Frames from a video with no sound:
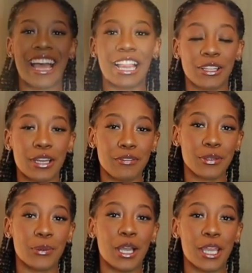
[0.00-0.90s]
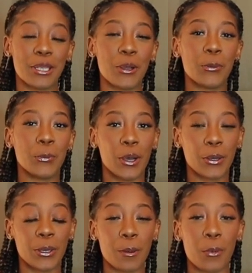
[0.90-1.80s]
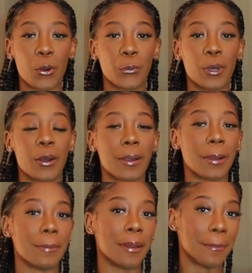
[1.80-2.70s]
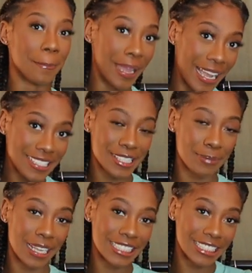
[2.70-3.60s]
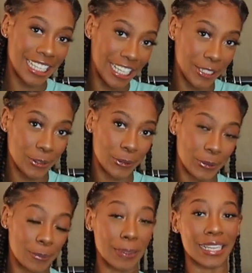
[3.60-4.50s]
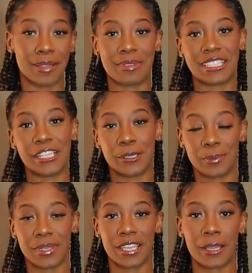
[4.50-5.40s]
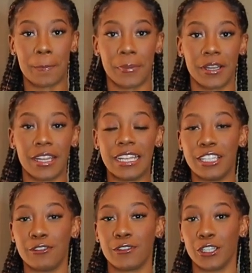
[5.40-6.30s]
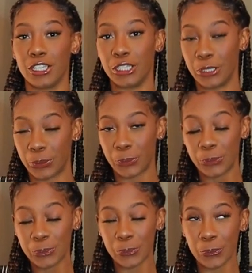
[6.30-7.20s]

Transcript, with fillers: Hello everyone, welcome or welcome back to my channel. My name is Naomi Amber and if you're new,